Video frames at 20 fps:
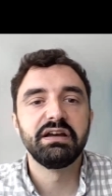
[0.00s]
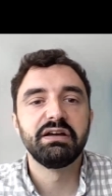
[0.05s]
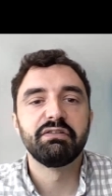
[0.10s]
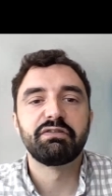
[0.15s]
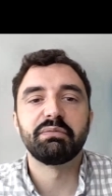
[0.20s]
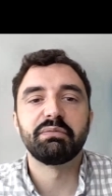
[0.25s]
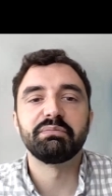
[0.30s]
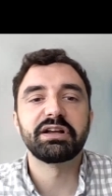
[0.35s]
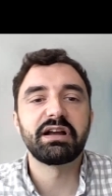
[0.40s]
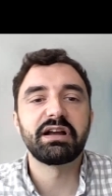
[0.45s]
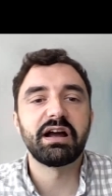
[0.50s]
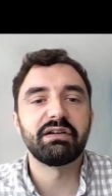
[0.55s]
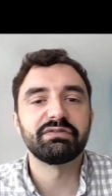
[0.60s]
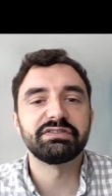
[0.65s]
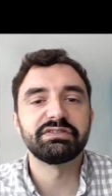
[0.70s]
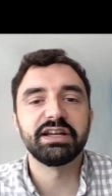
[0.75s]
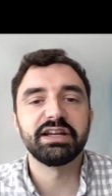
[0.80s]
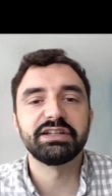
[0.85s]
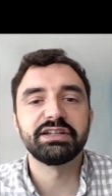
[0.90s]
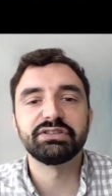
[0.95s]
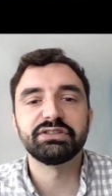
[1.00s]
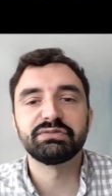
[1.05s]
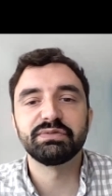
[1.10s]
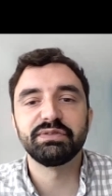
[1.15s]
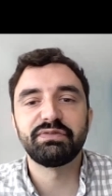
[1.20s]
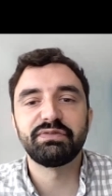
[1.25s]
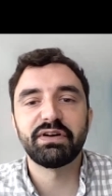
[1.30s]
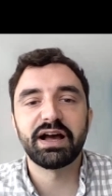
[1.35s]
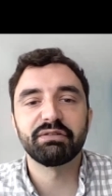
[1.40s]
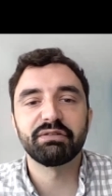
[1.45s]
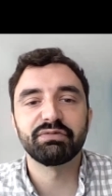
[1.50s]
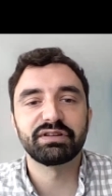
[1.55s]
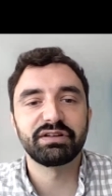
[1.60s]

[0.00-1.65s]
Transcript: From the conversations we've had with